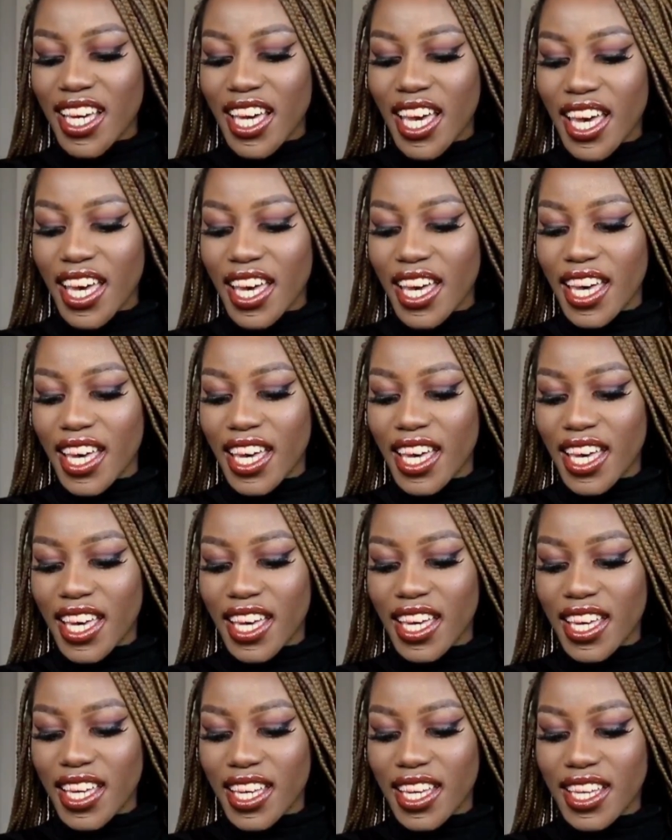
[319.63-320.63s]

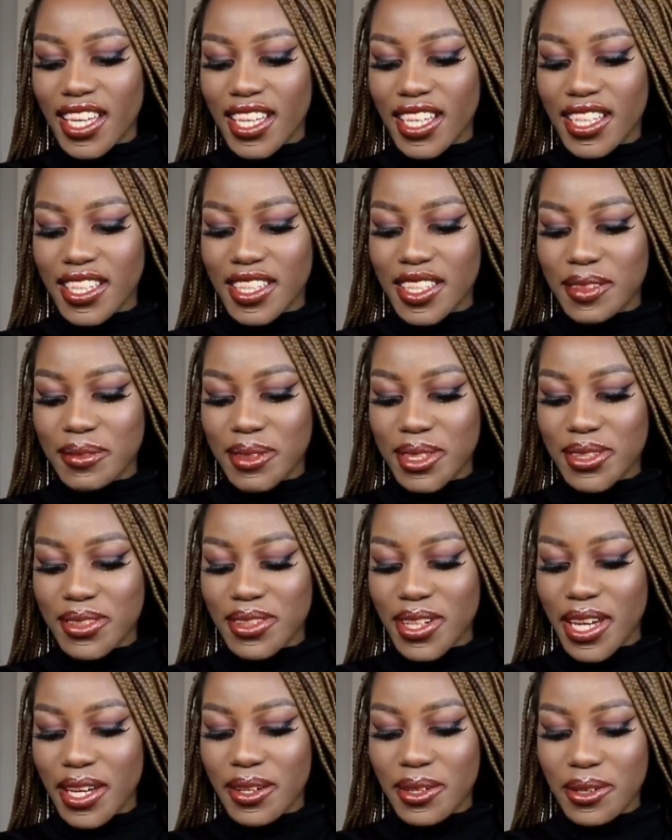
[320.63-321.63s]
Let me
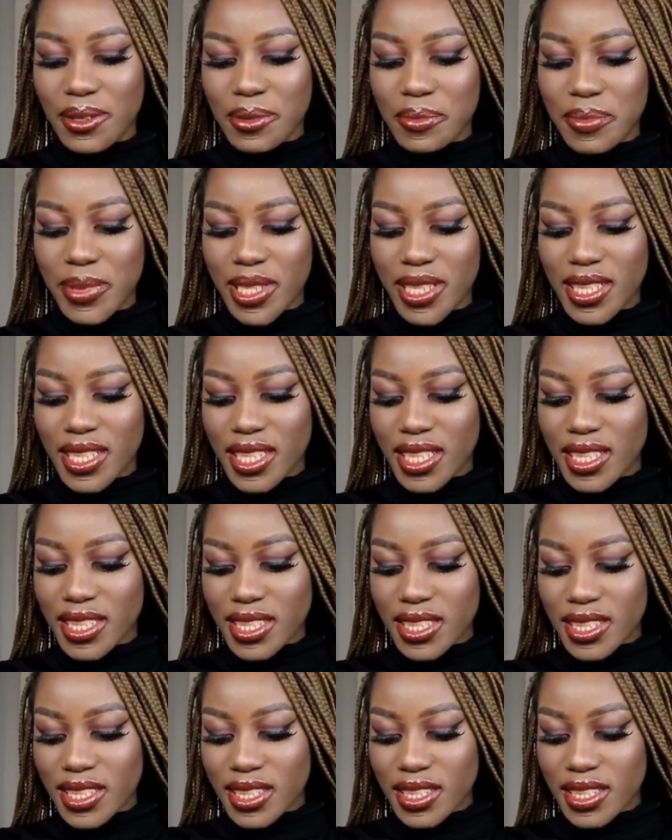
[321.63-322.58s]
try open this.